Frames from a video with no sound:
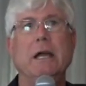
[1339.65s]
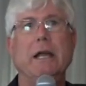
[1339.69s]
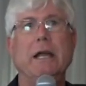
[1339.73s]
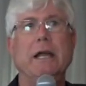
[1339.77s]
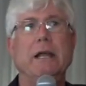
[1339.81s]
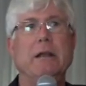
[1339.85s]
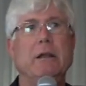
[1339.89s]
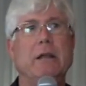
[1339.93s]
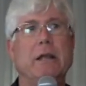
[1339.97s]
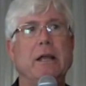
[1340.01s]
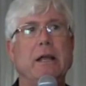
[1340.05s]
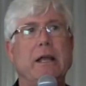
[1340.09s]

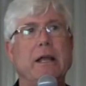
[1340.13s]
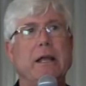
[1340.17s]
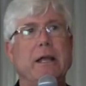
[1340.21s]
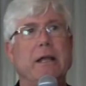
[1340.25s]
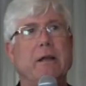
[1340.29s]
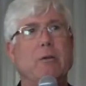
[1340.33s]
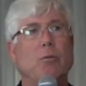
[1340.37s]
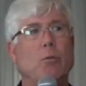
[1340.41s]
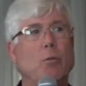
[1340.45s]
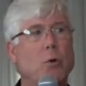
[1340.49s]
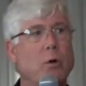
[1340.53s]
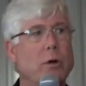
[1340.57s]

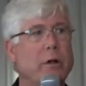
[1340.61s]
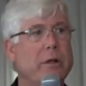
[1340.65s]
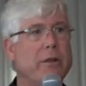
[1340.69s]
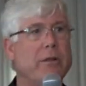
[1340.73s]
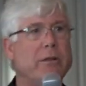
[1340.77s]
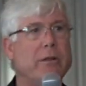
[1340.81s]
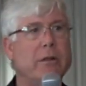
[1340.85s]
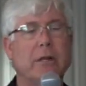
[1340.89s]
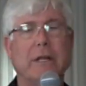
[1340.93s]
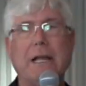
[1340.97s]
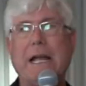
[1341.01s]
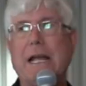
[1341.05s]
And
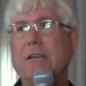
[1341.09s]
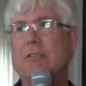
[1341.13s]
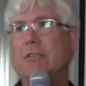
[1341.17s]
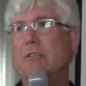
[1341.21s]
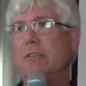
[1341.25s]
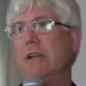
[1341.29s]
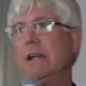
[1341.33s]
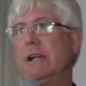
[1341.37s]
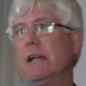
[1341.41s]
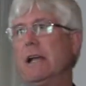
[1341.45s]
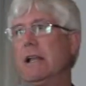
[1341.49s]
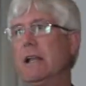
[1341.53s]
one
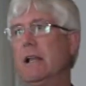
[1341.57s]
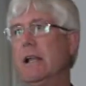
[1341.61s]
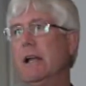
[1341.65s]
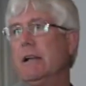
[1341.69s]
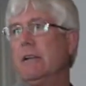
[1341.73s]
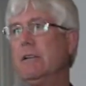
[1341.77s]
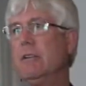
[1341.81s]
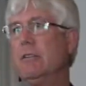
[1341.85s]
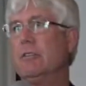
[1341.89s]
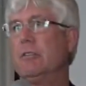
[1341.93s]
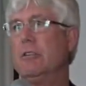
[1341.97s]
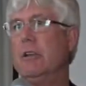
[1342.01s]
last thing I'd
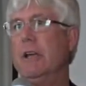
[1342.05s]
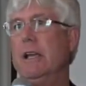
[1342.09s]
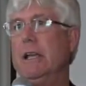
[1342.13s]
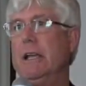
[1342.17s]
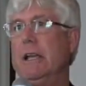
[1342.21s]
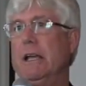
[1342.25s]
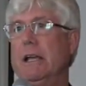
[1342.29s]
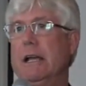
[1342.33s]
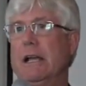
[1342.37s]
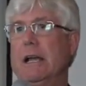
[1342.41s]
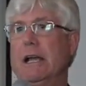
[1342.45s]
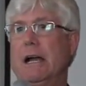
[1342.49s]
like to
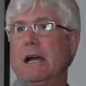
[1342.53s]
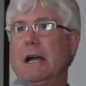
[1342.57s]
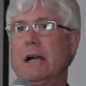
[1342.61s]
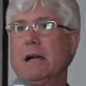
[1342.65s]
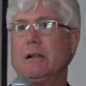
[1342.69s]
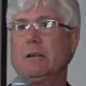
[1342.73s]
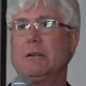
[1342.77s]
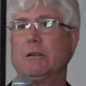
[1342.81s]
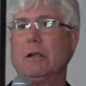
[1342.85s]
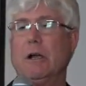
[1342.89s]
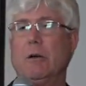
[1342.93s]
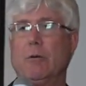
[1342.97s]
say,
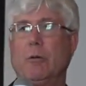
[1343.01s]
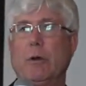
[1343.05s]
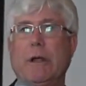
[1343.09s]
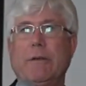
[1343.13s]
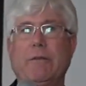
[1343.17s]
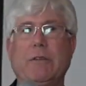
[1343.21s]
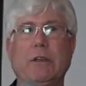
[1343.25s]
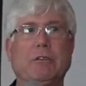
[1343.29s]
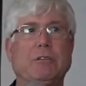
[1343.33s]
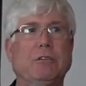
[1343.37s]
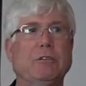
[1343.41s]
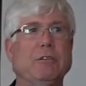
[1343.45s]
I
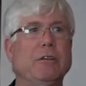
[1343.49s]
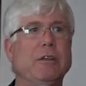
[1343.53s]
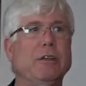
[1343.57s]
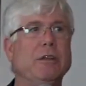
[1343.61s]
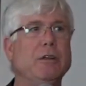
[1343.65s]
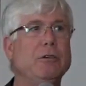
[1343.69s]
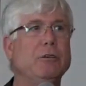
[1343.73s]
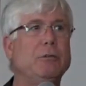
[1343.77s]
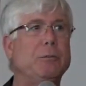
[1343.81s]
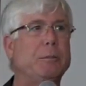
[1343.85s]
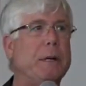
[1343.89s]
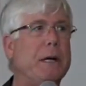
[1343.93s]
read this in
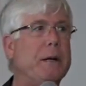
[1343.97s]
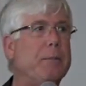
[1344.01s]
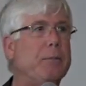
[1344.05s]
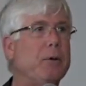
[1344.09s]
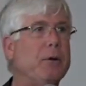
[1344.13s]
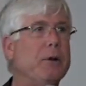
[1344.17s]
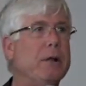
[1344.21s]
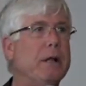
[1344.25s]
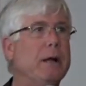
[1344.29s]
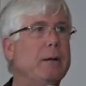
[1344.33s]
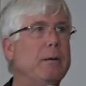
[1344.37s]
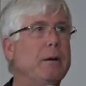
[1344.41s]
the
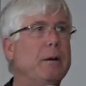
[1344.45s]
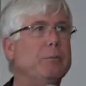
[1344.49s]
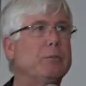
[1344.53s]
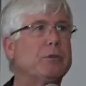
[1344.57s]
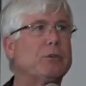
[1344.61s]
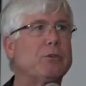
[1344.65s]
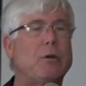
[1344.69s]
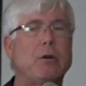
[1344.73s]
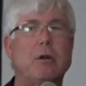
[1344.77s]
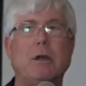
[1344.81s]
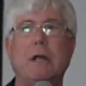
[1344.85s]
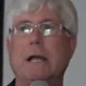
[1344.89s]
newspaper, and I'm
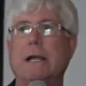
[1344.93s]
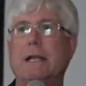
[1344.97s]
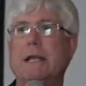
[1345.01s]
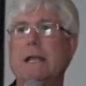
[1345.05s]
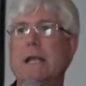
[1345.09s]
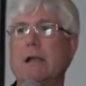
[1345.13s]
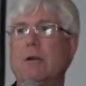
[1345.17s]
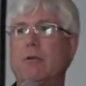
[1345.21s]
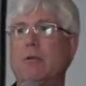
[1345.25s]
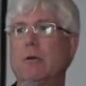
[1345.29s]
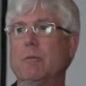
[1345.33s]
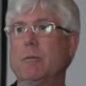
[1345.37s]
sorry I
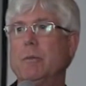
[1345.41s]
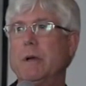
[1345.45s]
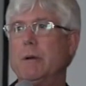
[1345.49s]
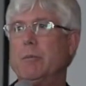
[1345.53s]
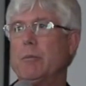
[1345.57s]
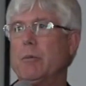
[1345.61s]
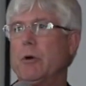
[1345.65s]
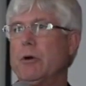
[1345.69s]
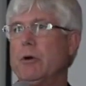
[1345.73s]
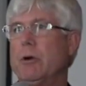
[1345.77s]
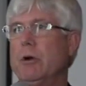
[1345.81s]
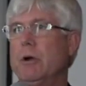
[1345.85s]
can't
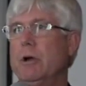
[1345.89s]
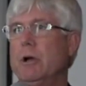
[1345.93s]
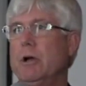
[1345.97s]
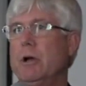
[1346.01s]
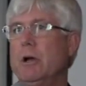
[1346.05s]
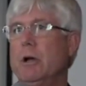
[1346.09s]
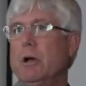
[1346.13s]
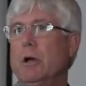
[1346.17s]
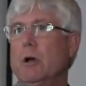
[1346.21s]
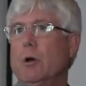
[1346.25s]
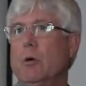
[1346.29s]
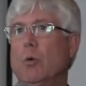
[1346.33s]
remember
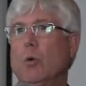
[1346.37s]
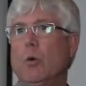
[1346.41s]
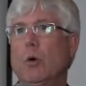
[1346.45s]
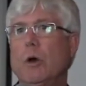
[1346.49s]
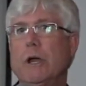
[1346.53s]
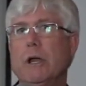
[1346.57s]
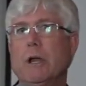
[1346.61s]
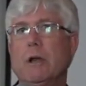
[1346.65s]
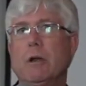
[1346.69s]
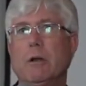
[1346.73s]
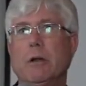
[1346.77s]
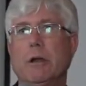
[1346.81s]

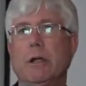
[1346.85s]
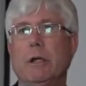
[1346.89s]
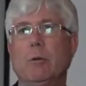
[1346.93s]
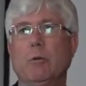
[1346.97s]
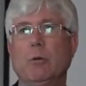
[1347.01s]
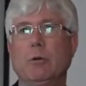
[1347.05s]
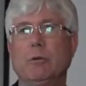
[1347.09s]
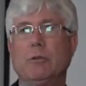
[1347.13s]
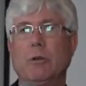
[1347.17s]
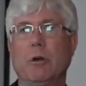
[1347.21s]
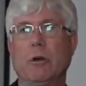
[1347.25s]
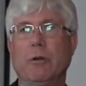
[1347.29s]
where
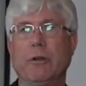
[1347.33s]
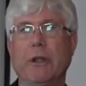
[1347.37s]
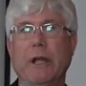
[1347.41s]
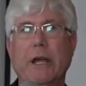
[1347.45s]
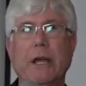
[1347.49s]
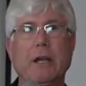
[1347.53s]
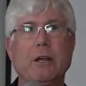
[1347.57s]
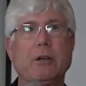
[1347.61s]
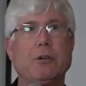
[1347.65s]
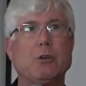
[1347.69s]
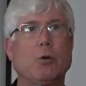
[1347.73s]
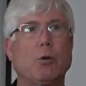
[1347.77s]
it was on
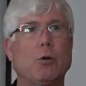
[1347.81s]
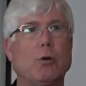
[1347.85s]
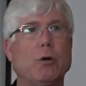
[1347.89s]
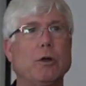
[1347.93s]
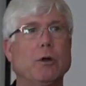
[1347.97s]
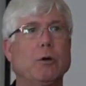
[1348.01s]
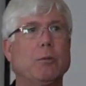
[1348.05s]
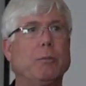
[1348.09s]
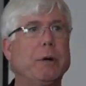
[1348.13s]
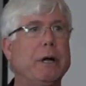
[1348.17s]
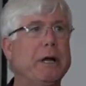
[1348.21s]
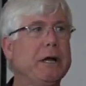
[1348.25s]
the
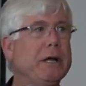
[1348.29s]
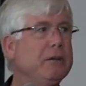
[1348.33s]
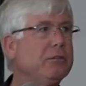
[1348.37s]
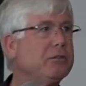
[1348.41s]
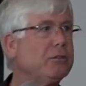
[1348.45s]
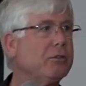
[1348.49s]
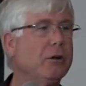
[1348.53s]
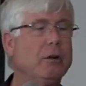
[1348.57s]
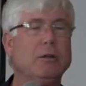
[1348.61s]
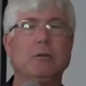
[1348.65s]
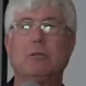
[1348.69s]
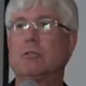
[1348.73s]
editorial page,
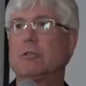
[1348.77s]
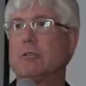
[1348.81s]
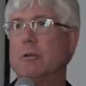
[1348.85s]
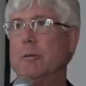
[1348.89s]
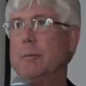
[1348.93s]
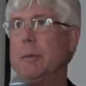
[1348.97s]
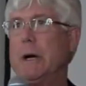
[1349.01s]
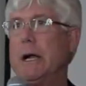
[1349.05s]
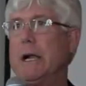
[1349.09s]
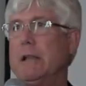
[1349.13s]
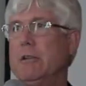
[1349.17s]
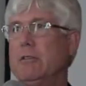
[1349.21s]
so it's
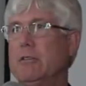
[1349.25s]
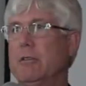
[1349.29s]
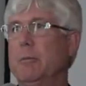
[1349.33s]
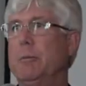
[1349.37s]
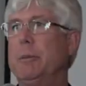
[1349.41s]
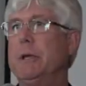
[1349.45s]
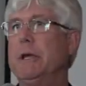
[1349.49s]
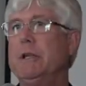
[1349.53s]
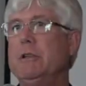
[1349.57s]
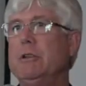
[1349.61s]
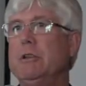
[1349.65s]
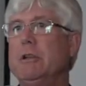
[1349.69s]

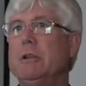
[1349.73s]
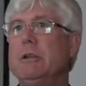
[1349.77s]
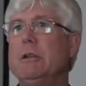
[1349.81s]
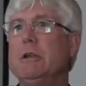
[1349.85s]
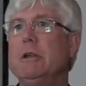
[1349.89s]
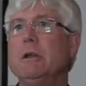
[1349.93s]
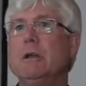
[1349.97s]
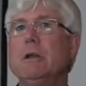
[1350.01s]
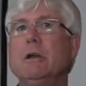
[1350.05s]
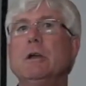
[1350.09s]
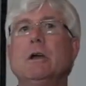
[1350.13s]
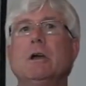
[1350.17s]
somebody's
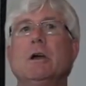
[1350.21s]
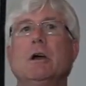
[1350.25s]
opinion,